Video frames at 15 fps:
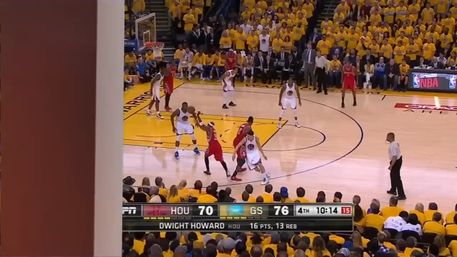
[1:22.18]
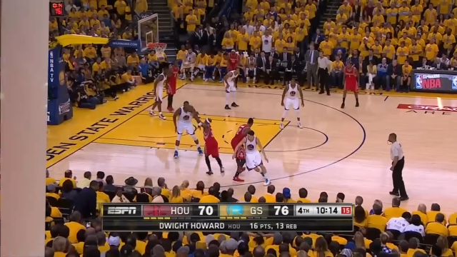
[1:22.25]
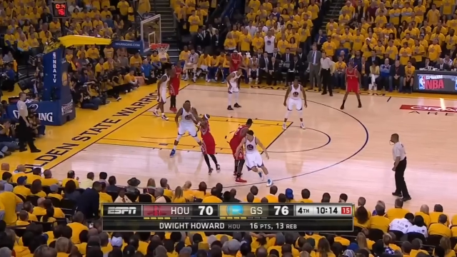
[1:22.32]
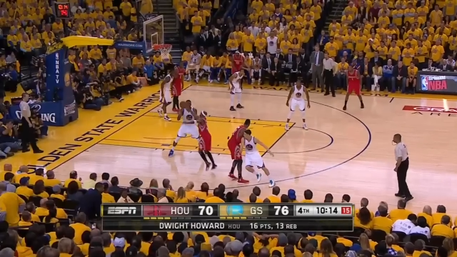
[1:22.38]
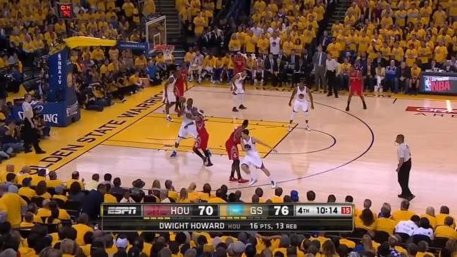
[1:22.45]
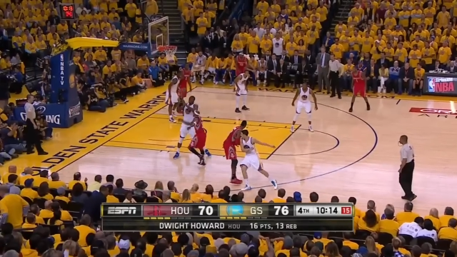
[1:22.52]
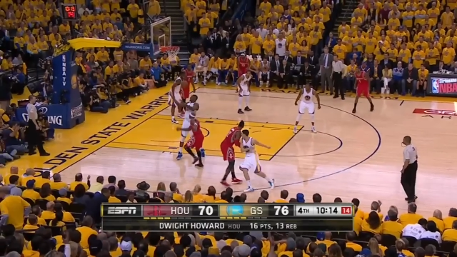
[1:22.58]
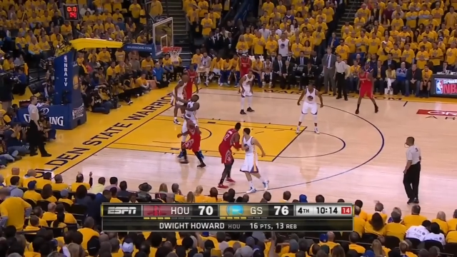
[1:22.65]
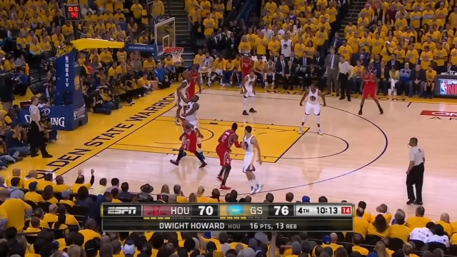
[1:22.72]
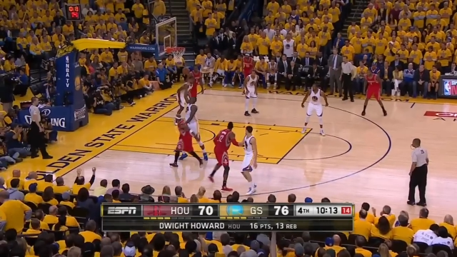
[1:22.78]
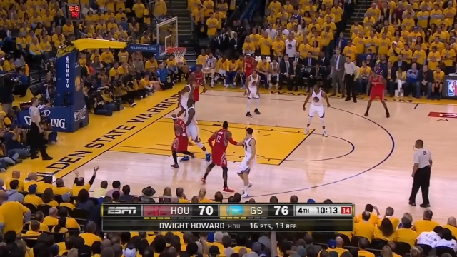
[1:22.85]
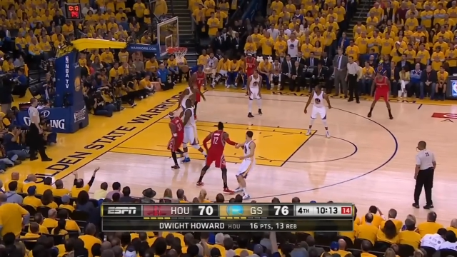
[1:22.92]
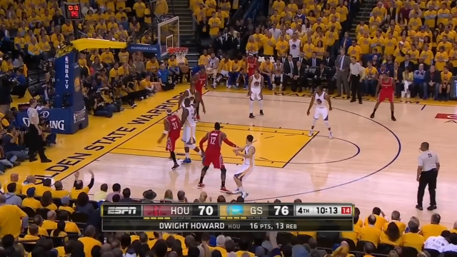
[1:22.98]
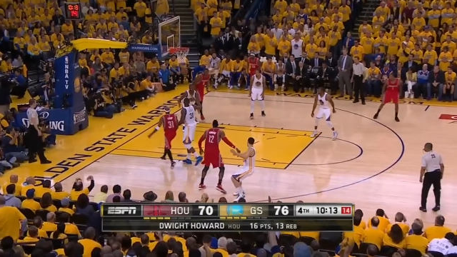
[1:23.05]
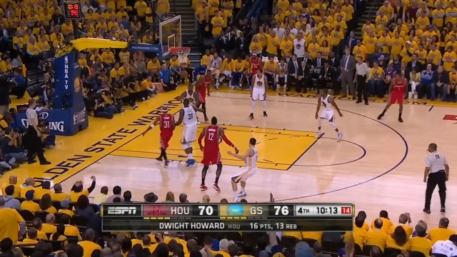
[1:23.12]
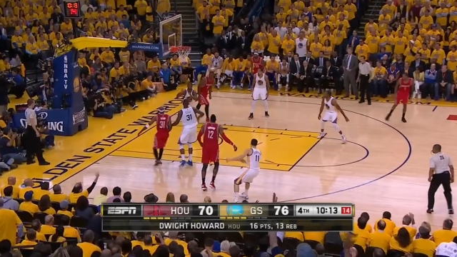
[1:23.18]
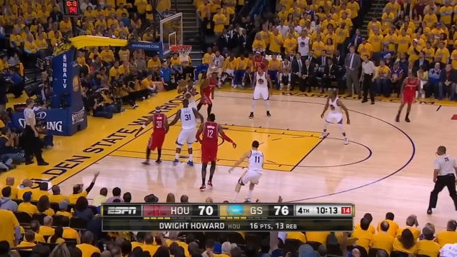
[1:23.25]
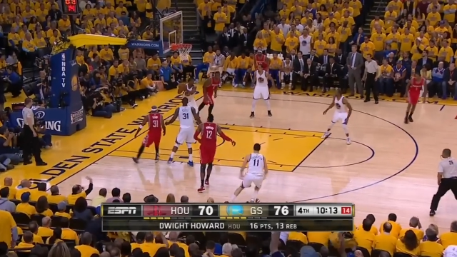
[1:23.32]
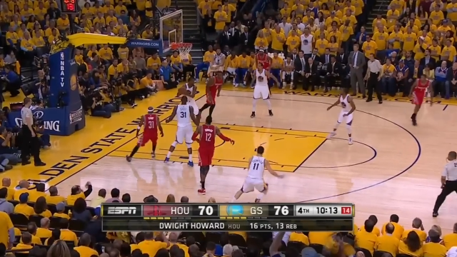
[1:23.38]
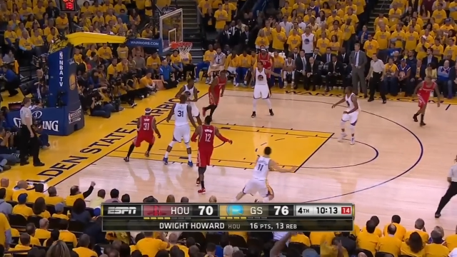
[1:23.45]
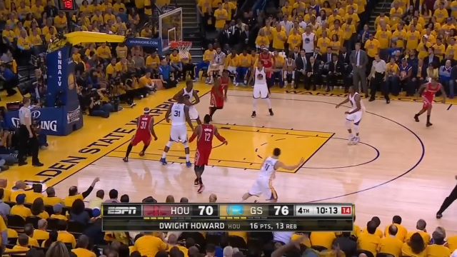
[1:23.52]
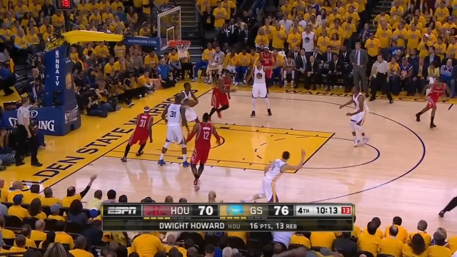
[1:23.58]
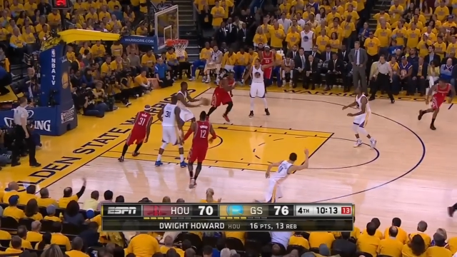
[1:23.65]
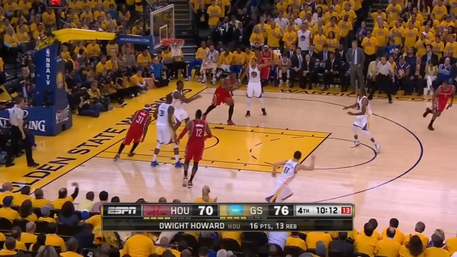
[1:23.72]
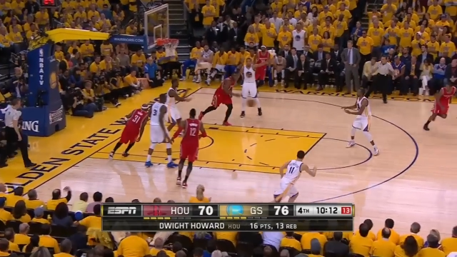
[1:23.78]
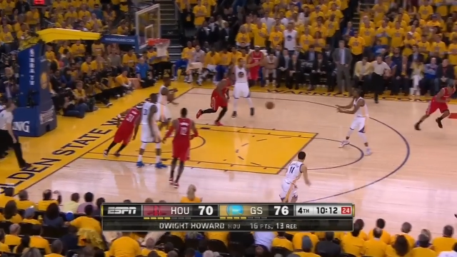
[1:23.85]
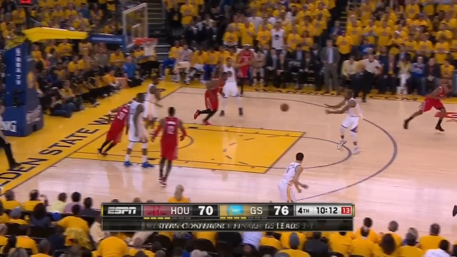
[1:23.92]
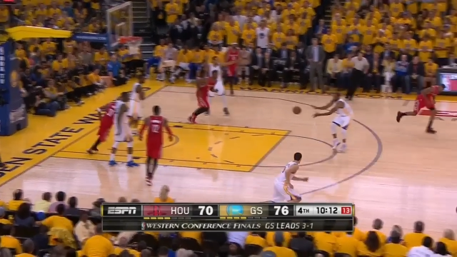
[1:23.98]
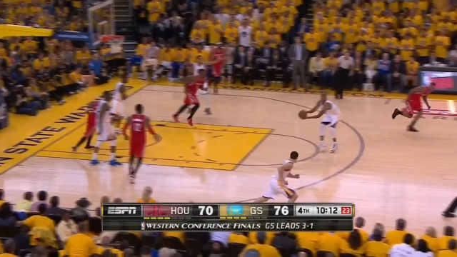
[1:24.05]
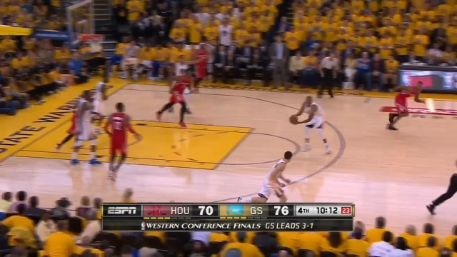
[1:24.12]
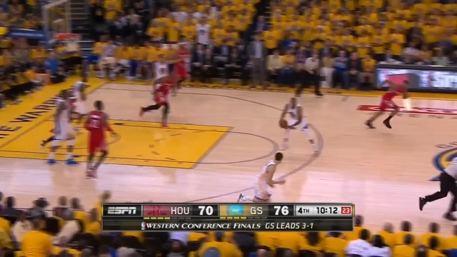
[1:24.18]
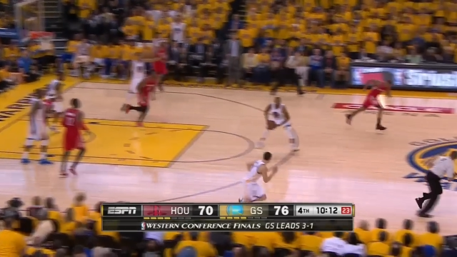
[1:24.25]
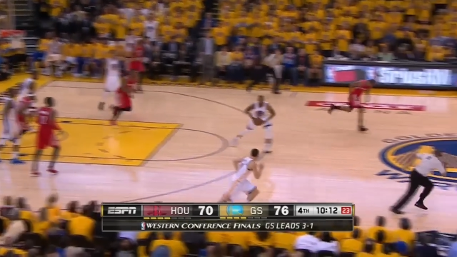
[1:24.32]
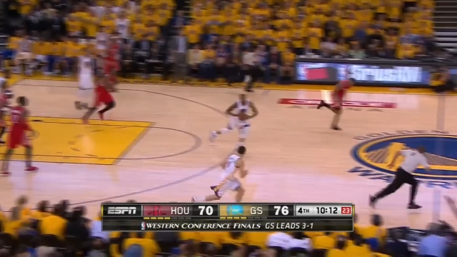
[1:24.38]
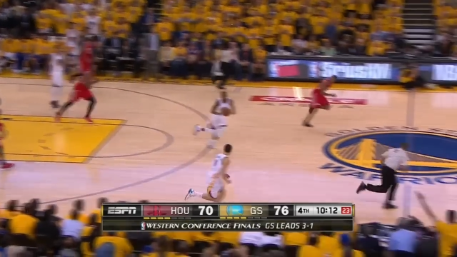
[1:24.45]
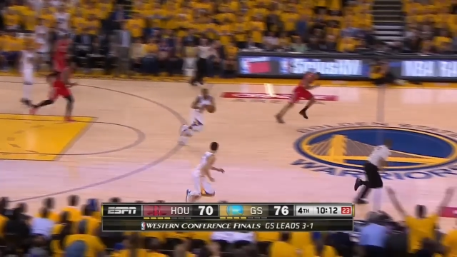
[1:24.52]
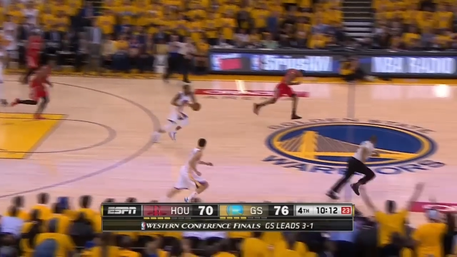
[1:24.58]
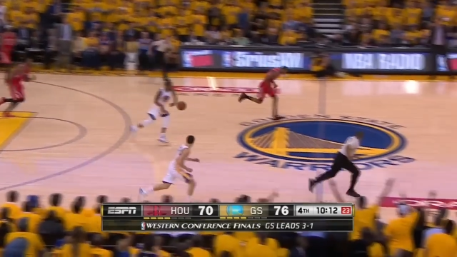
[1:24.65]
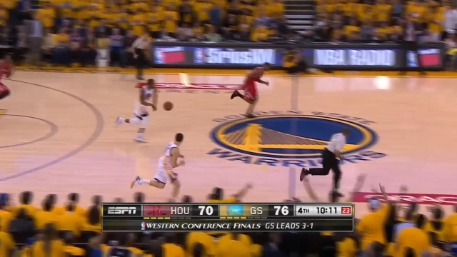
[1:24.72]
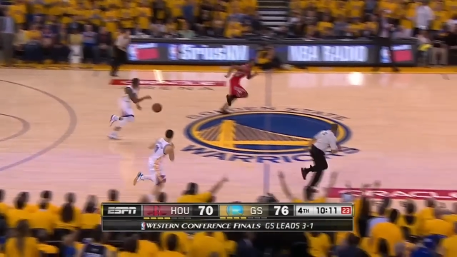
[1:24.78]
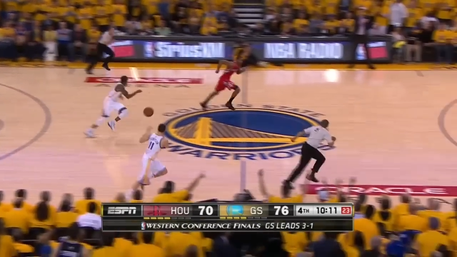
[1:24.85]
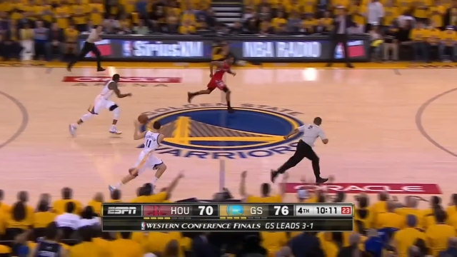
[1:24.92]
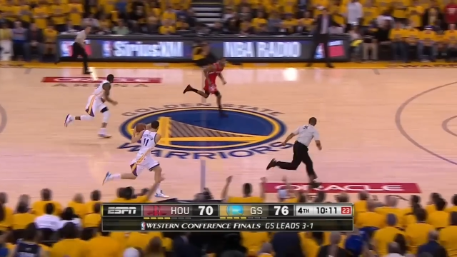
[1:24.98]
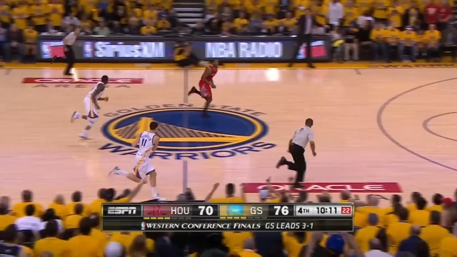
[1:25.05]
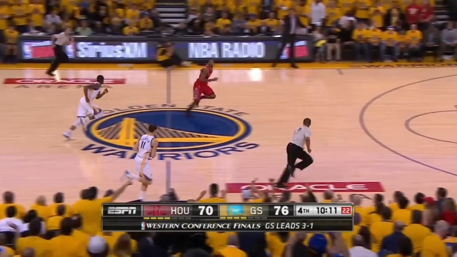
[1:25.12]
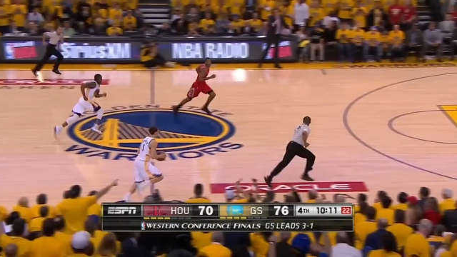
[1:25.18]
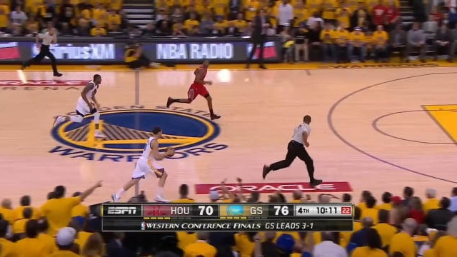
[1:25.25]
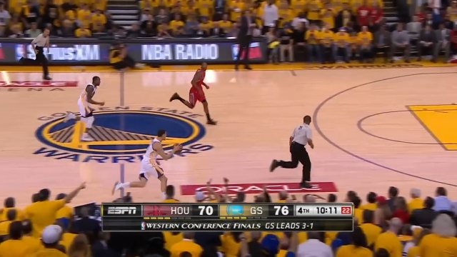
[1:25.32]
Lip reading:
(no speaker visible)